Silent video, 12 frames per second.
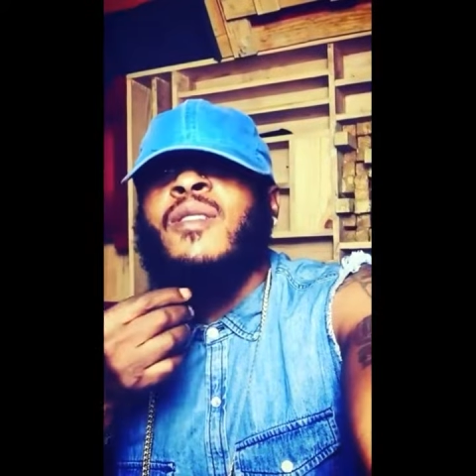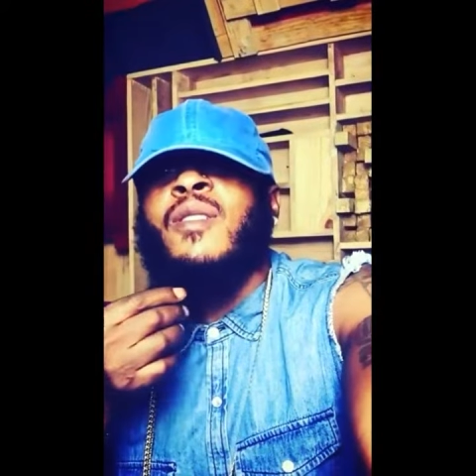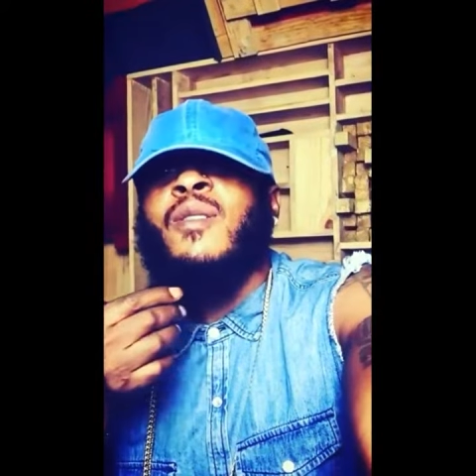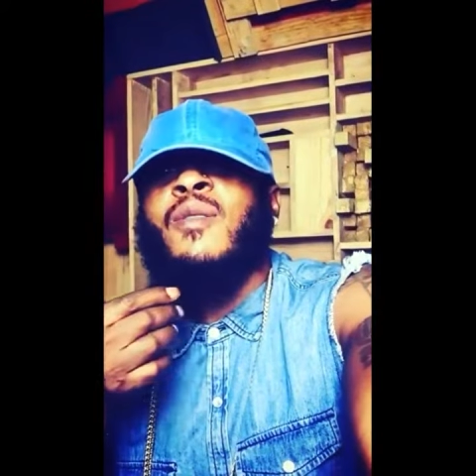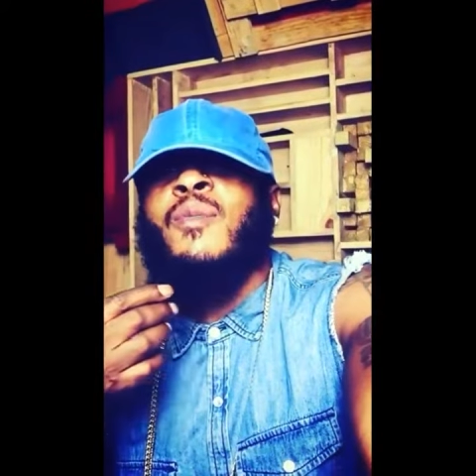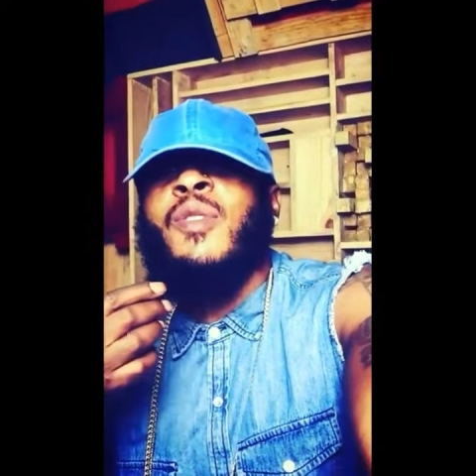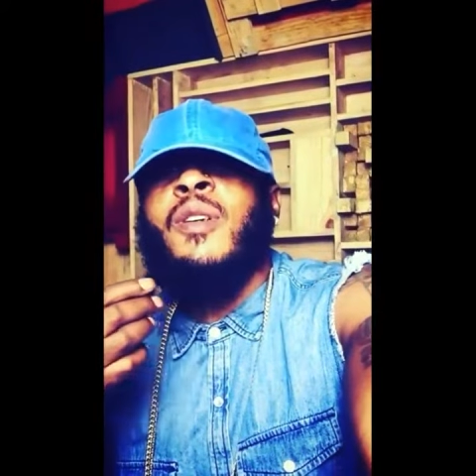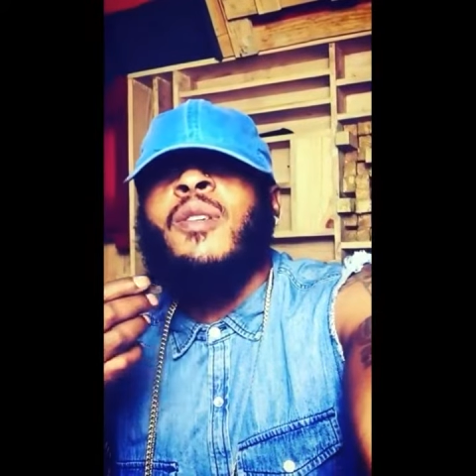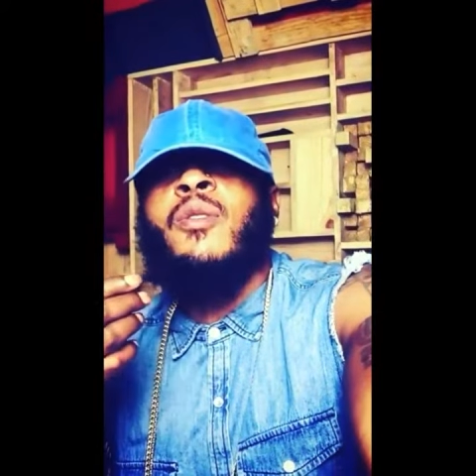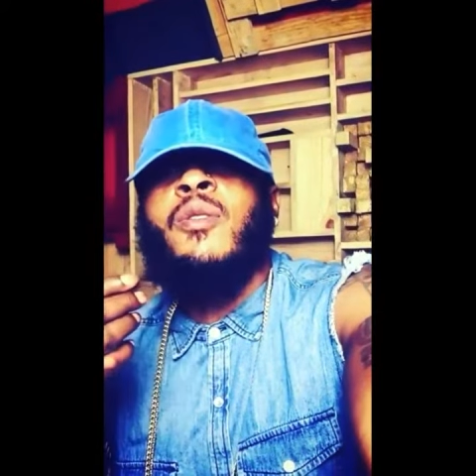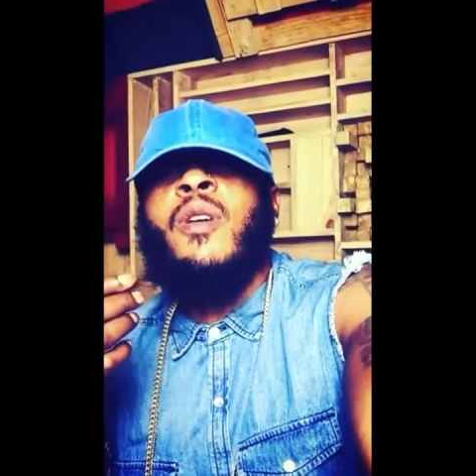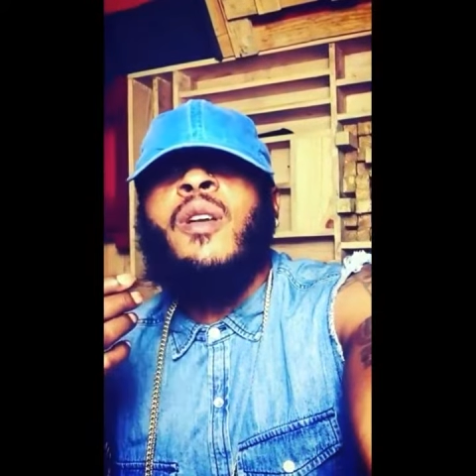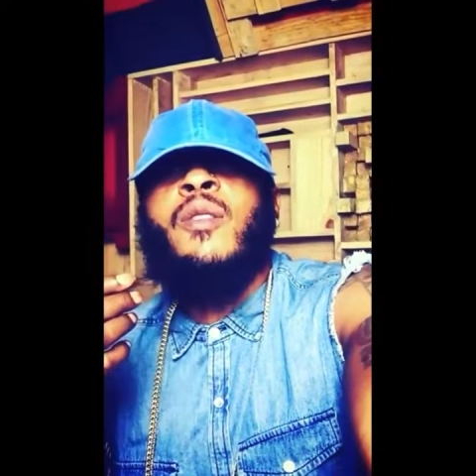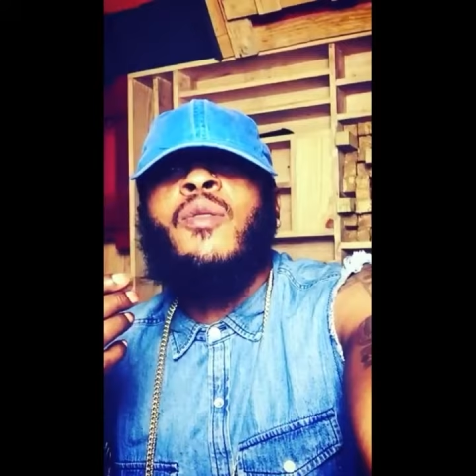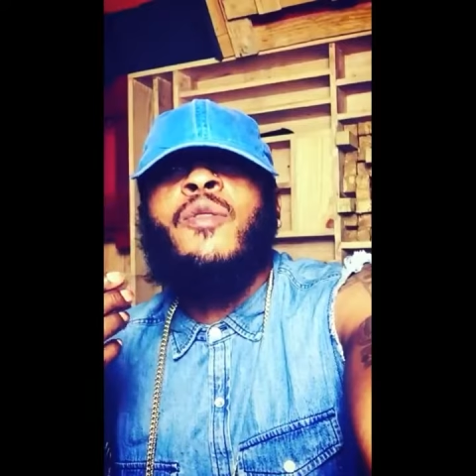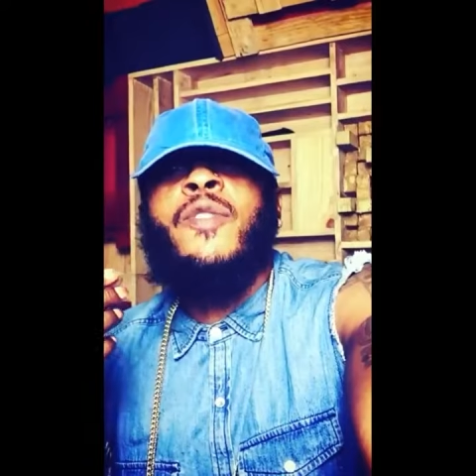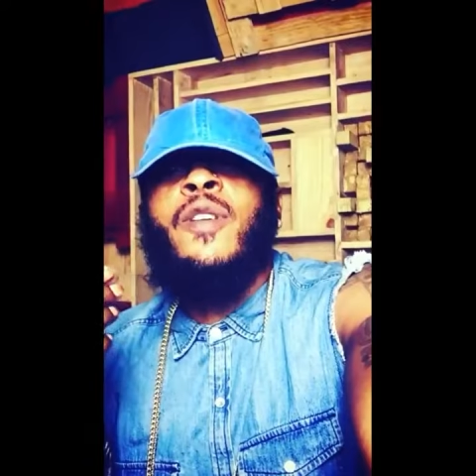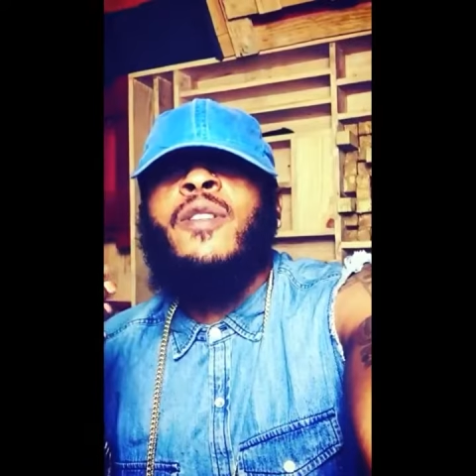Anything with me I do
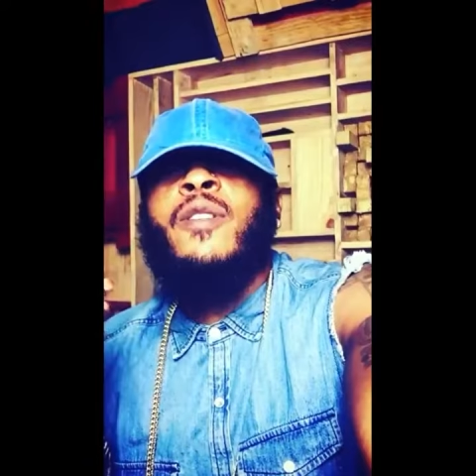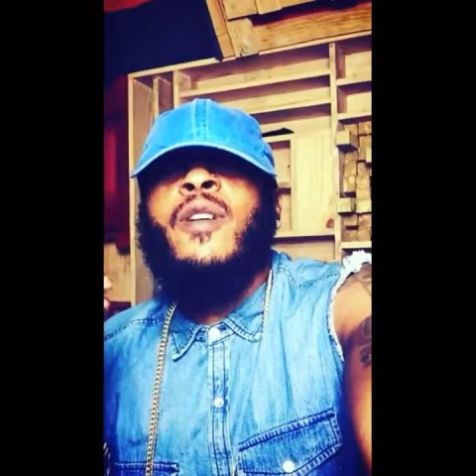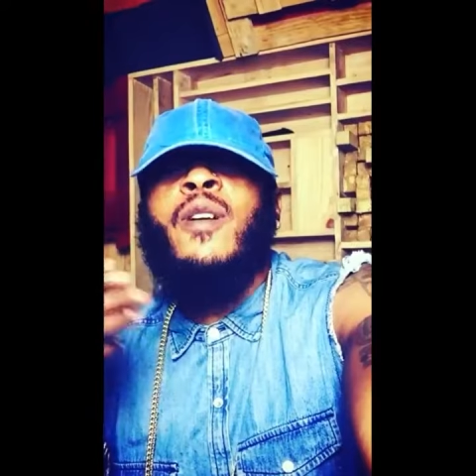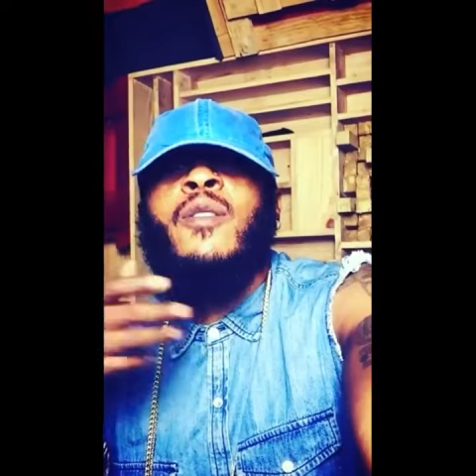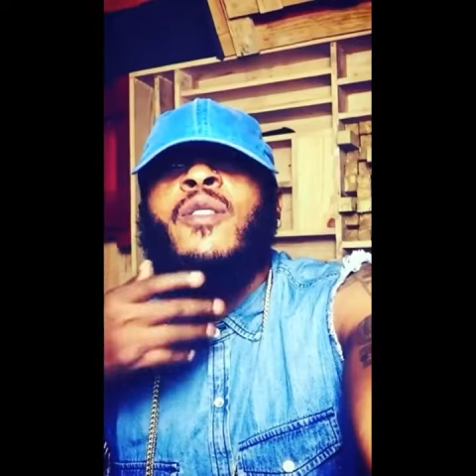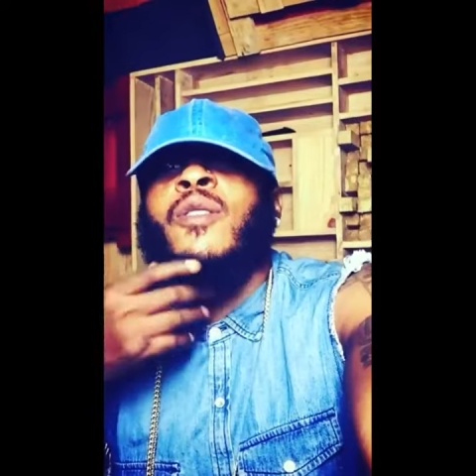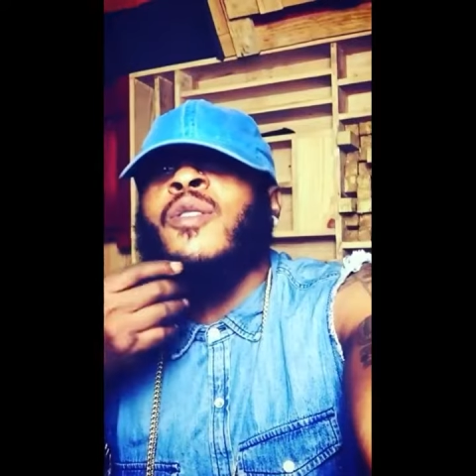right now, fan, you know,